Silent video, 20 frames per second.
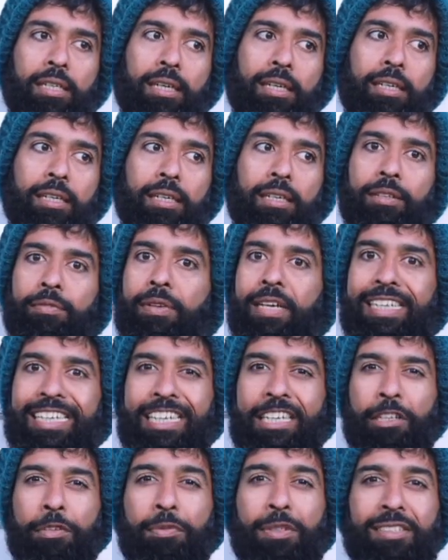A
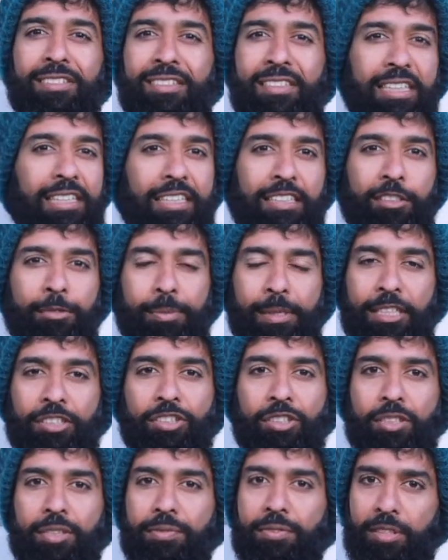very twisted
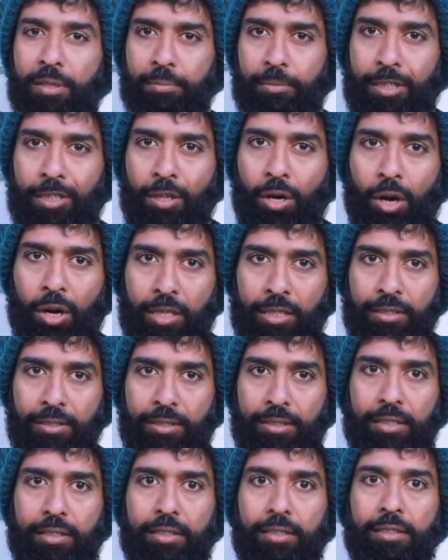expression of something
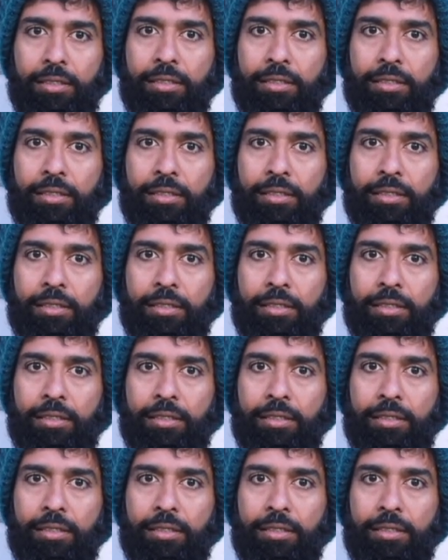honest,